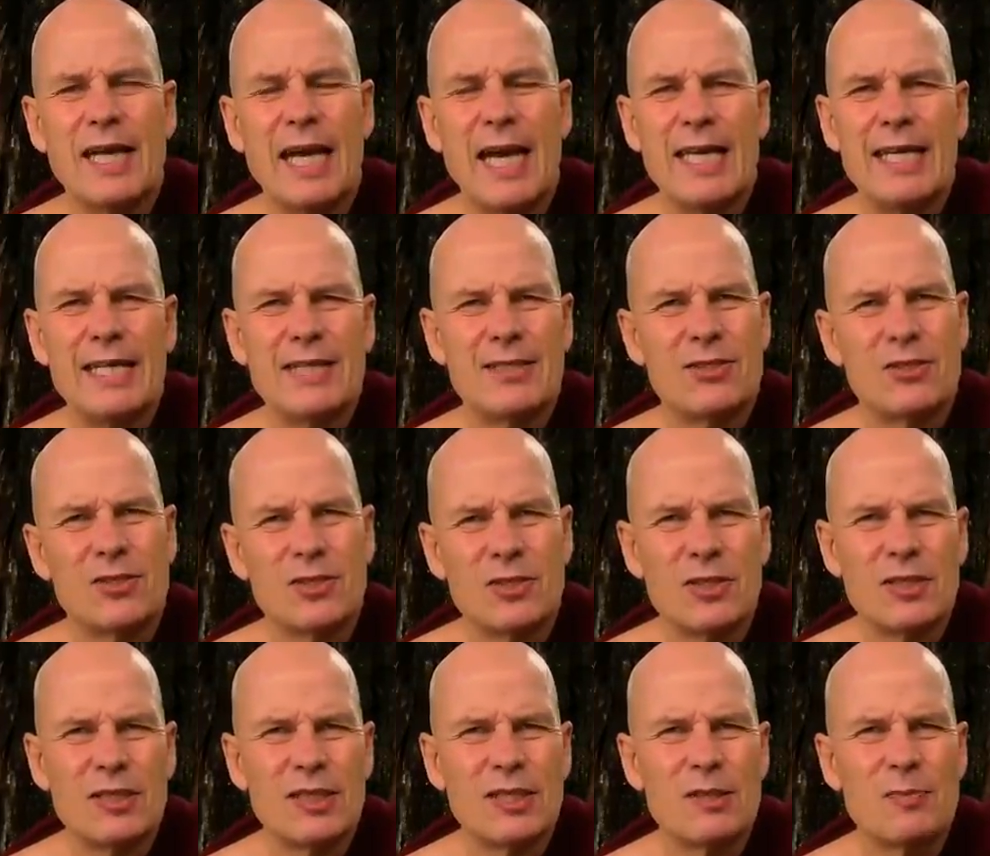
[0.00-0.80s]
And
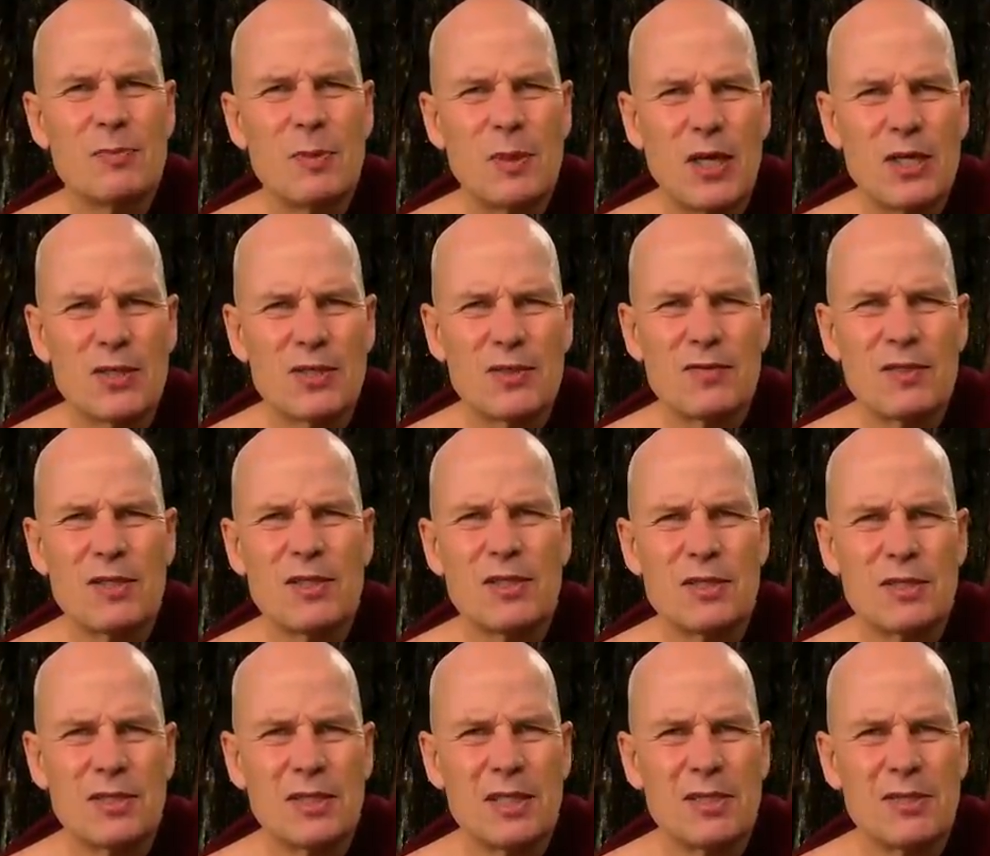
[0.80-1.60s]
it's because of
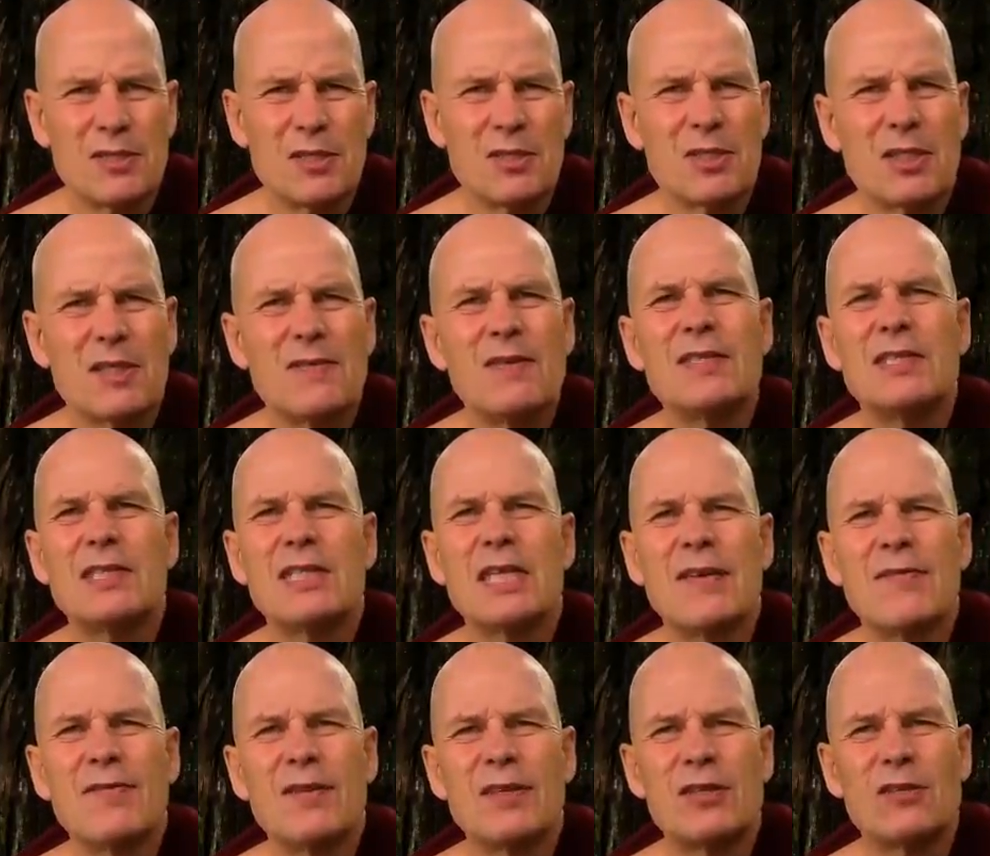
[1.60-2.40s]
this
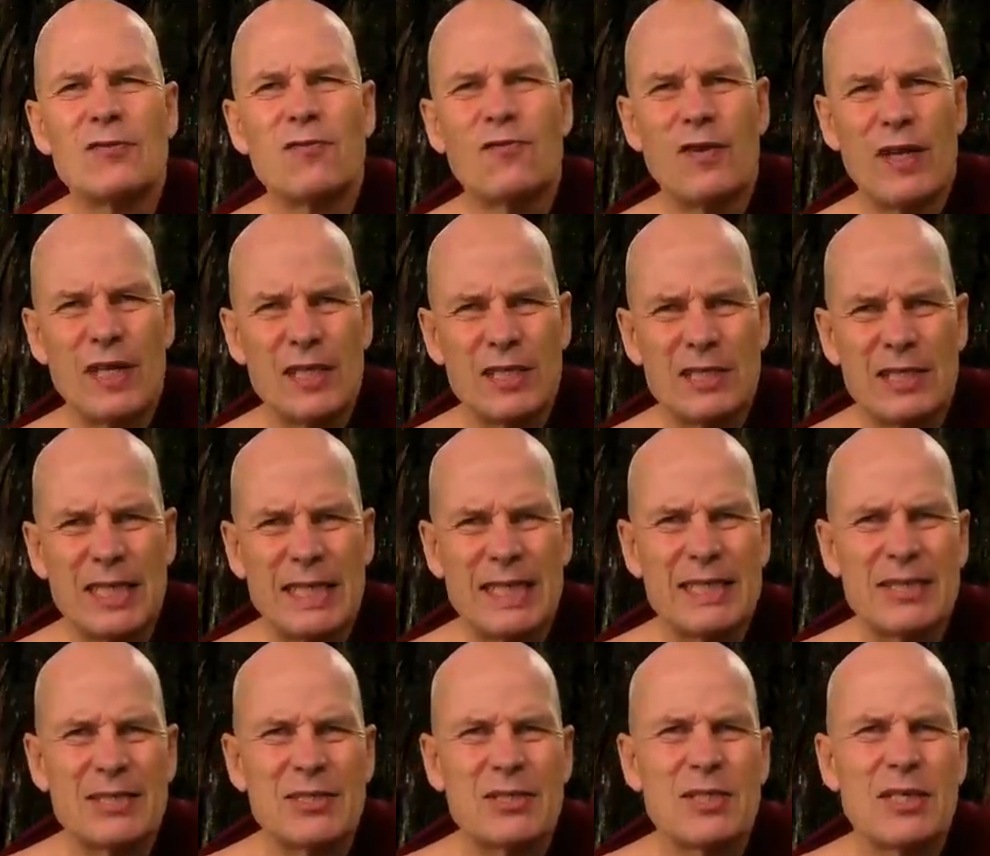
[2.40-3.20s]
sensitivity of this flesh
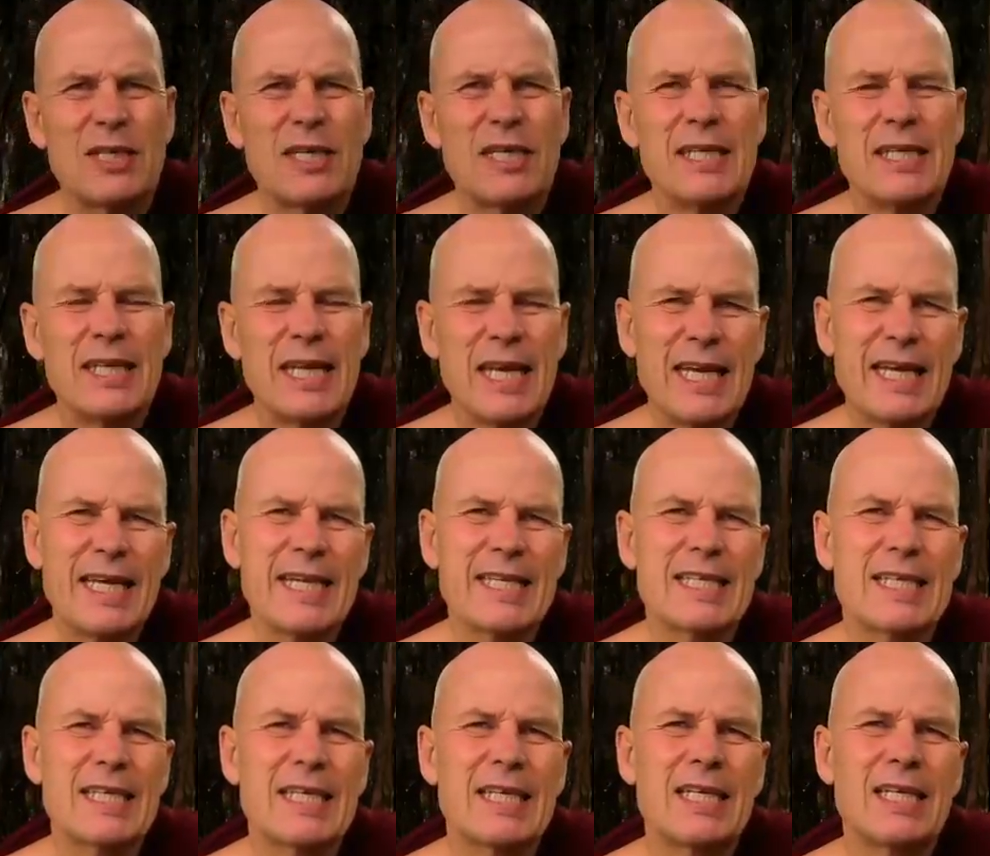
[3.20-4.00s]
that is
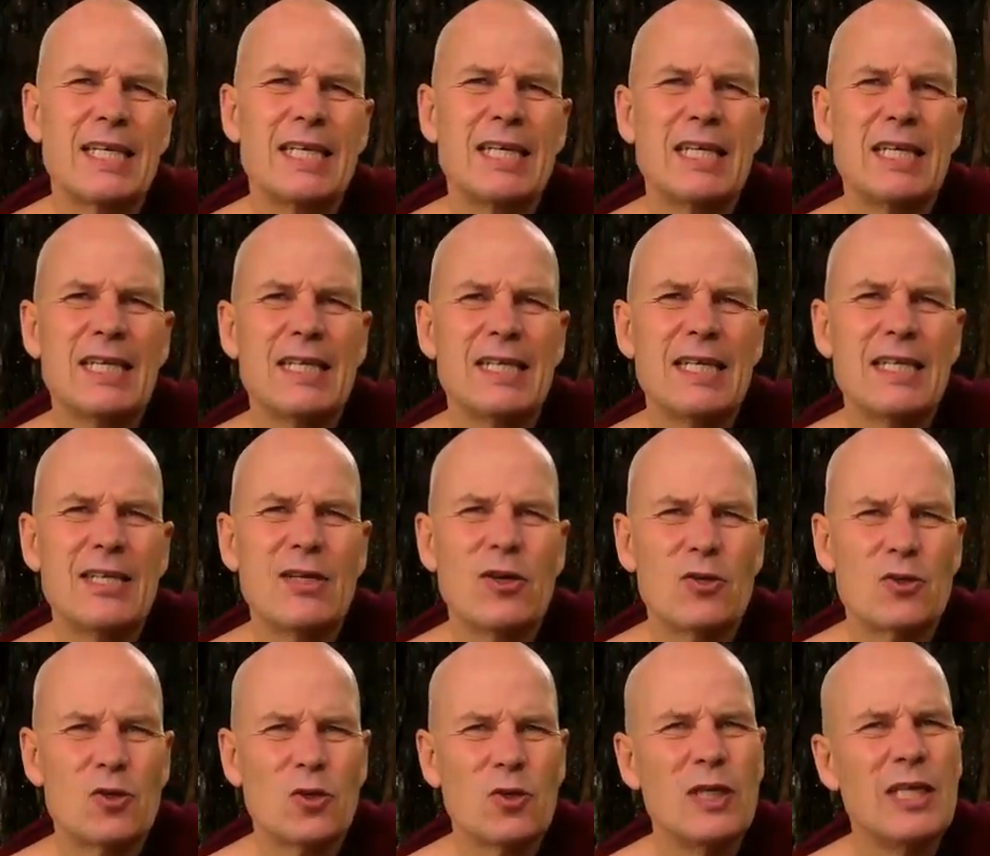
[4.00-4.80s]
naked. Then
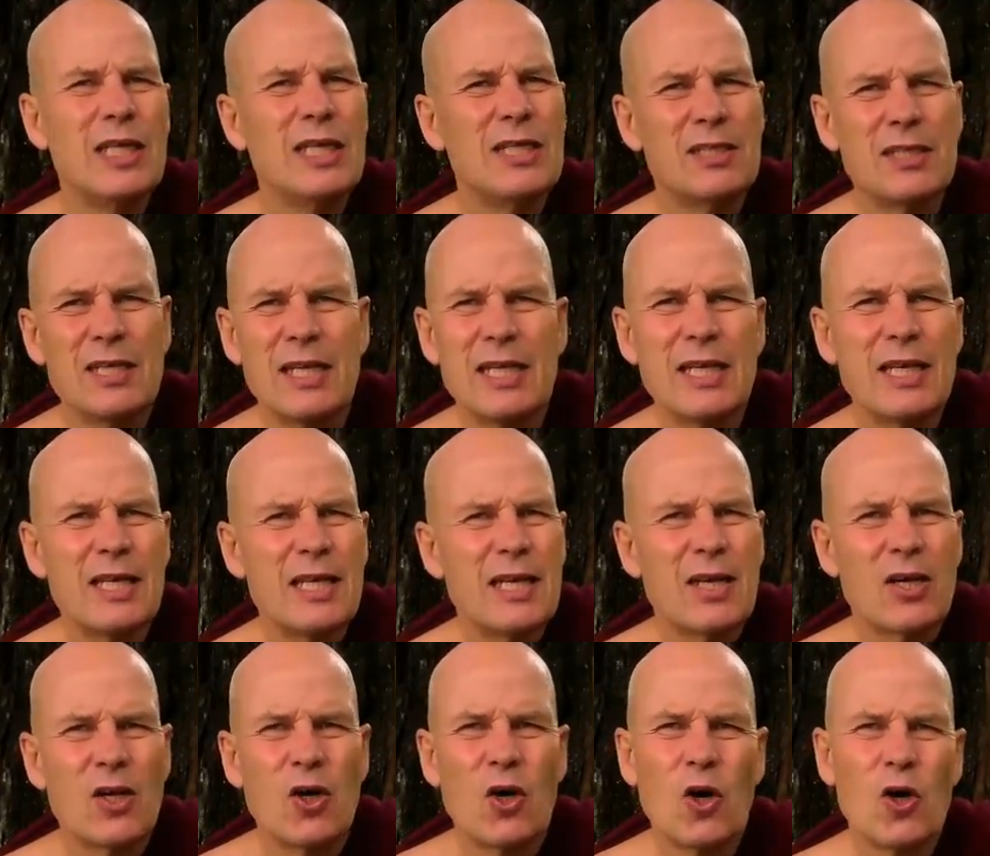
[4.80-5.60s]
also easily
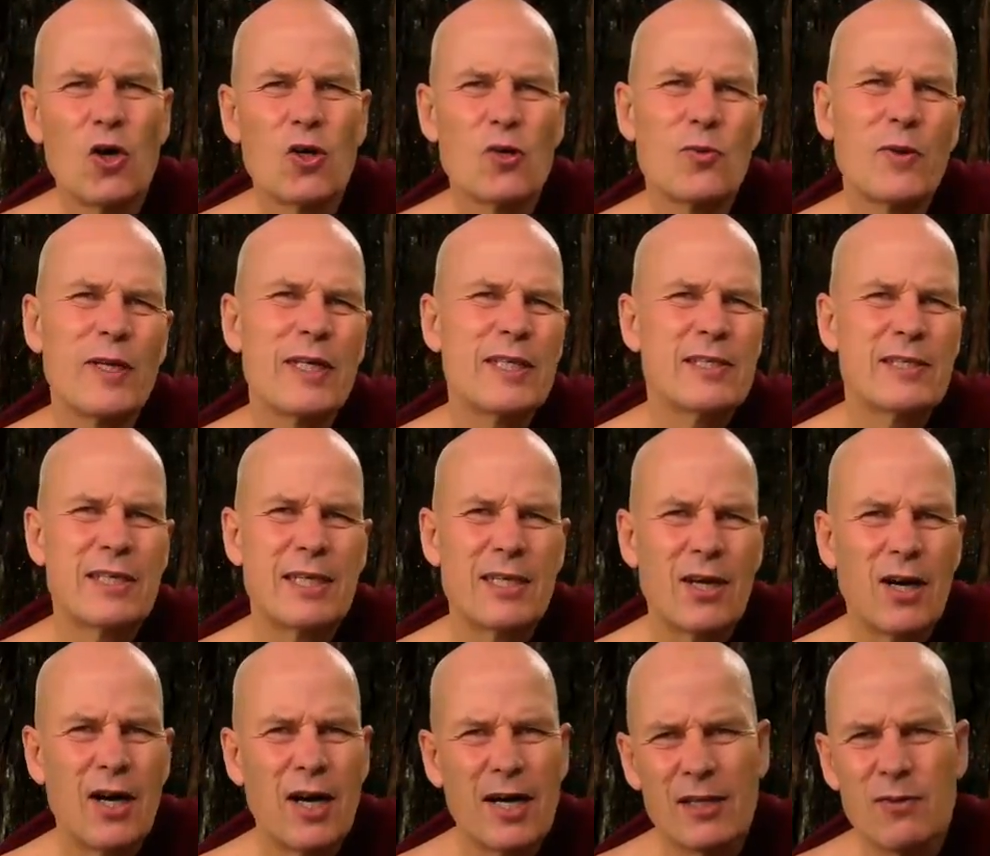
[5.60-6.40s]
cold winds
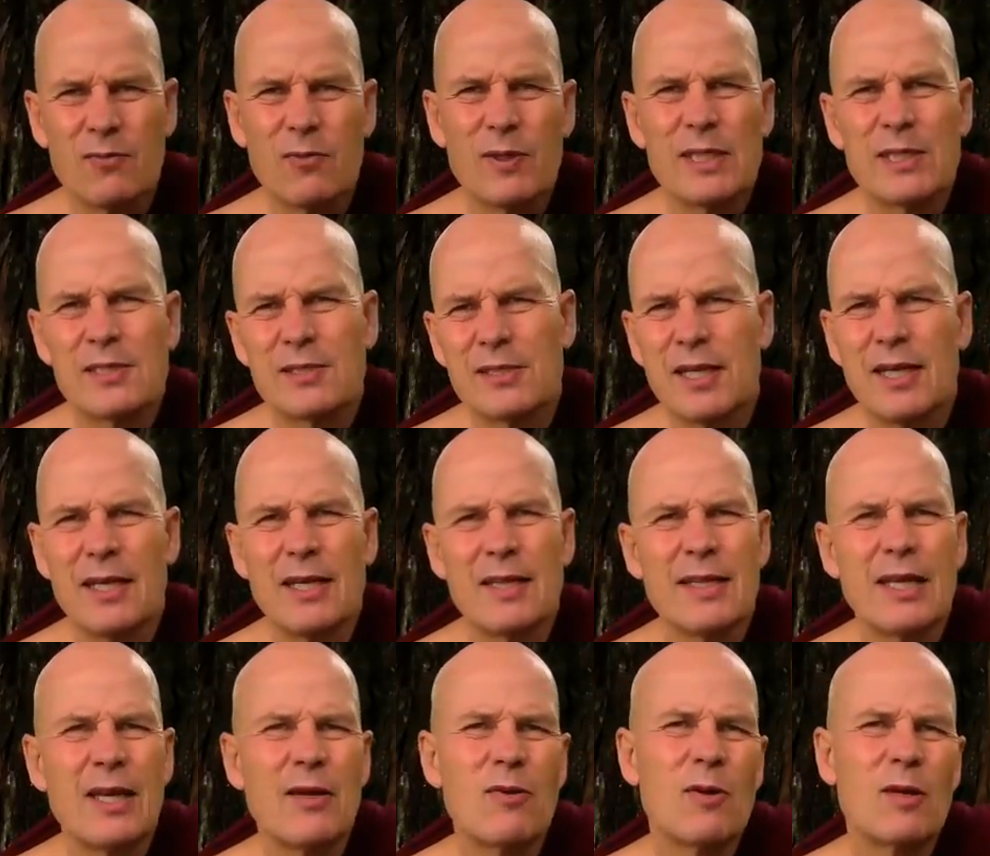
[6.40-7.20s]
and hot winds,
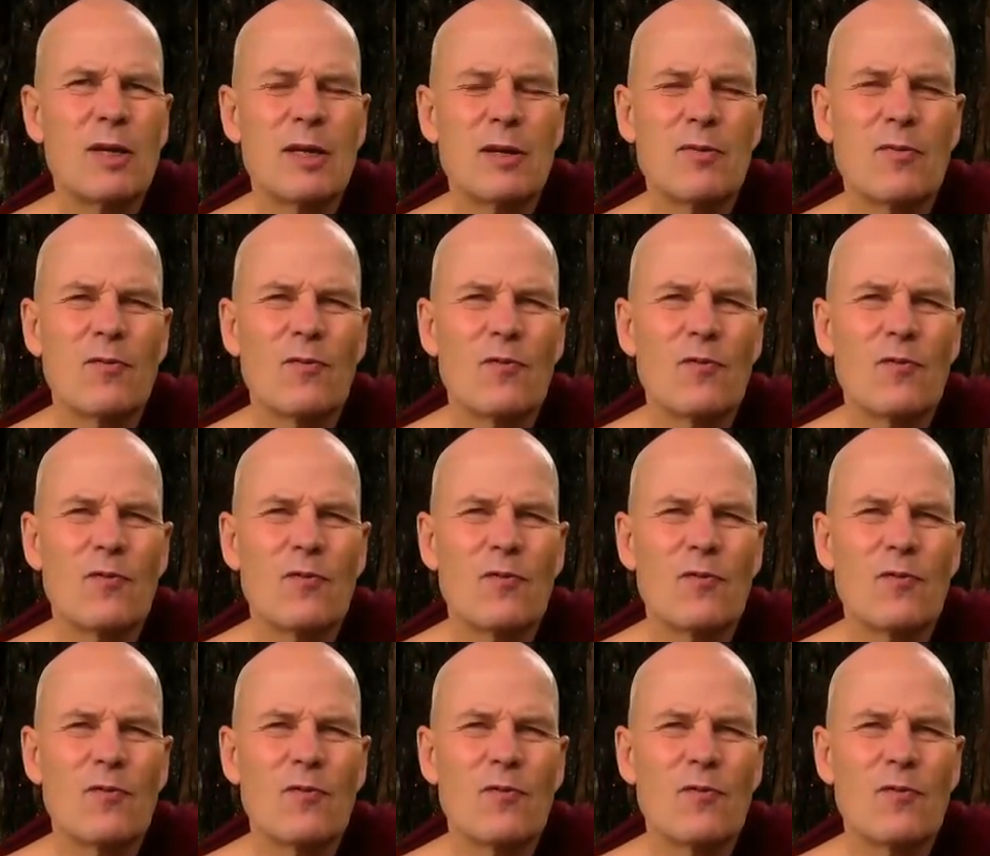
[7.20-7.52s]
they will